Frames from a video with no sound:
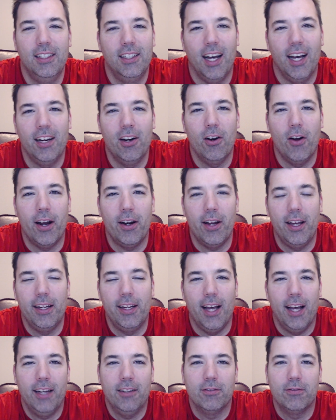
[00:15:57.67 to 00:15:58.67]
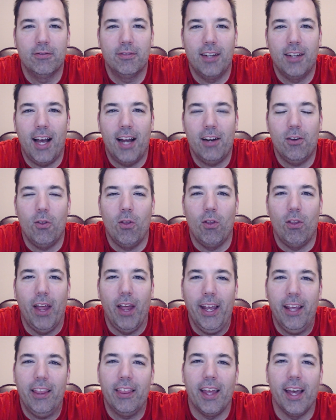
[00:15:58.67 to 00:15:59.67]
I don't know, I don't
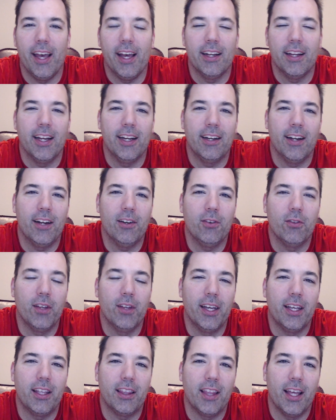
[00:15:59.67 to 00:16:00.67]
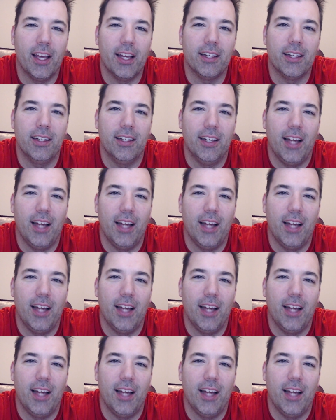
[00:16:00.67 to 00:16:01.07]
like that. I don't like that.